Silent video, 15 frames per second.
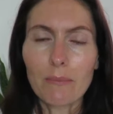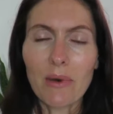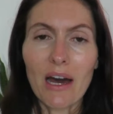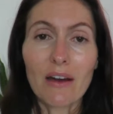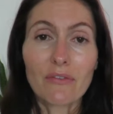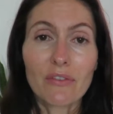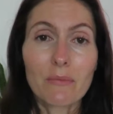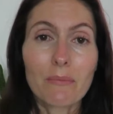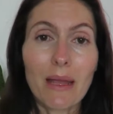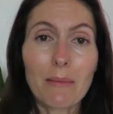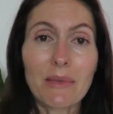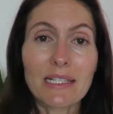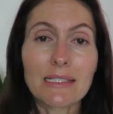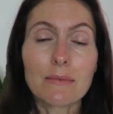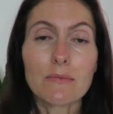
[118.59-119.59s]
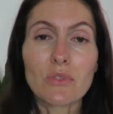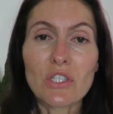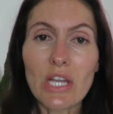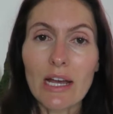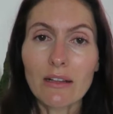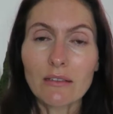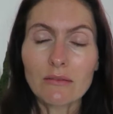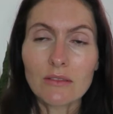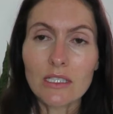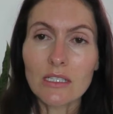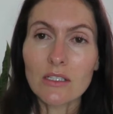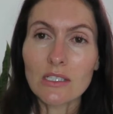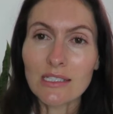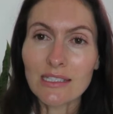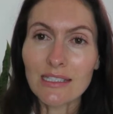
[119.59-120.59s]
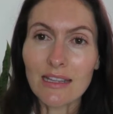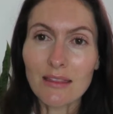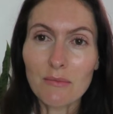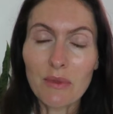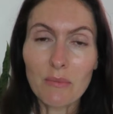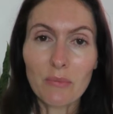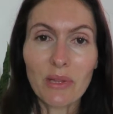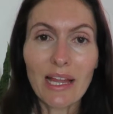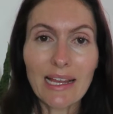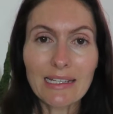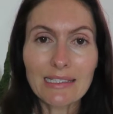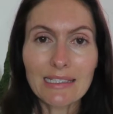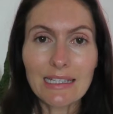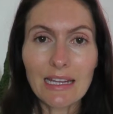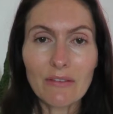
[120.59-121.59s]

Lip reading: apart from maybe some gel to just set them in place